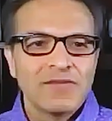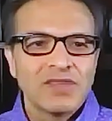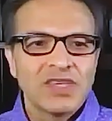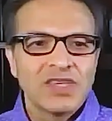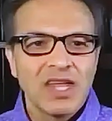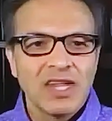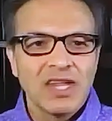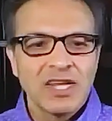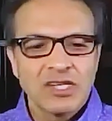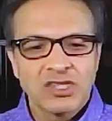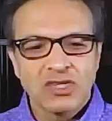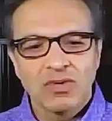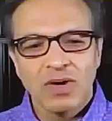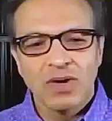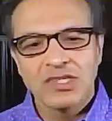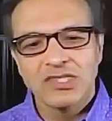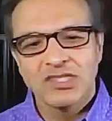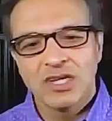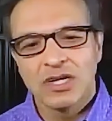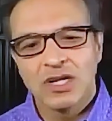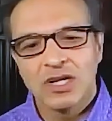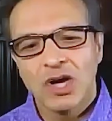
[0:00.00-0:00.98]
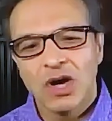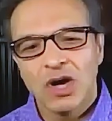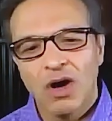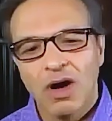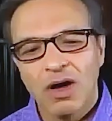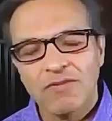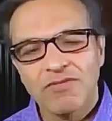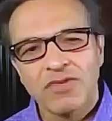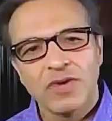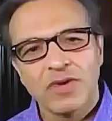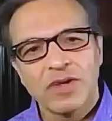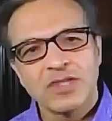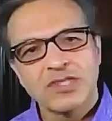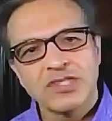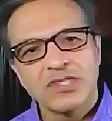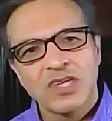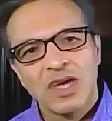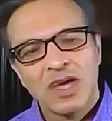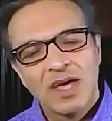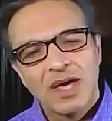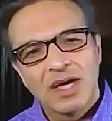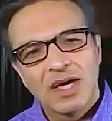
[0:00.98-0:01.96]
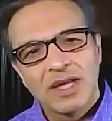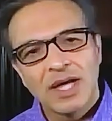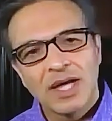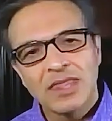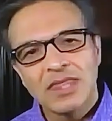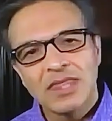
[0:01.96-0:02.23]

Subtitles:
and confidence. And I